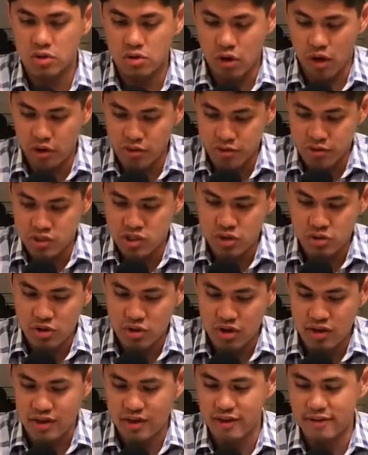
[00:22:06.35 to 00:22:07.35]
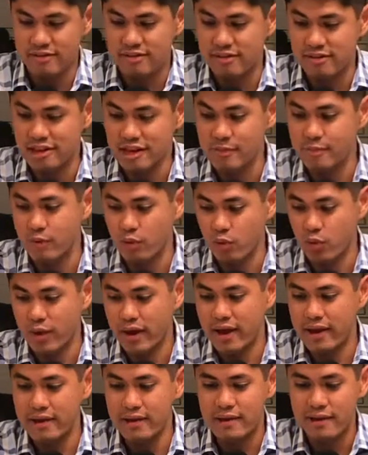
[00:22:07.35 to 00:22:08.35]
understood it in a deeper
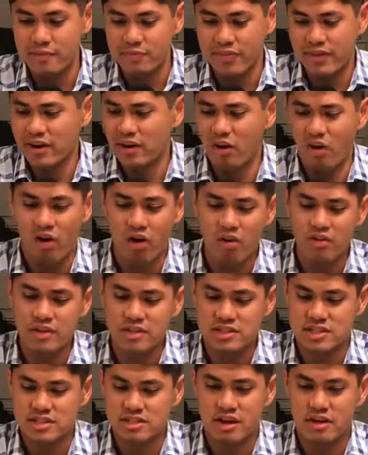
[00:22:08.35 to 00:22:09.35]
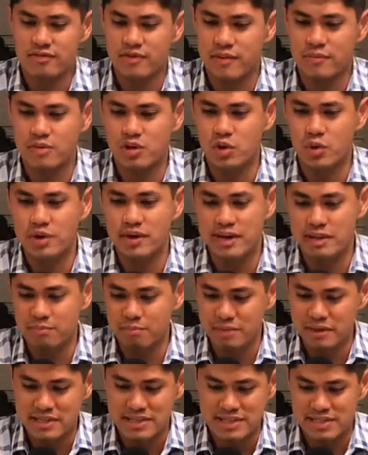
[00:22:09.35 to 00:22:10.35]
way that all this stuff I'm doing in
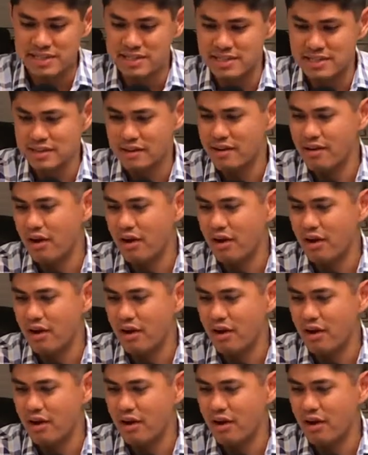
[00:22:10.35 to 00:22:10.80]
business,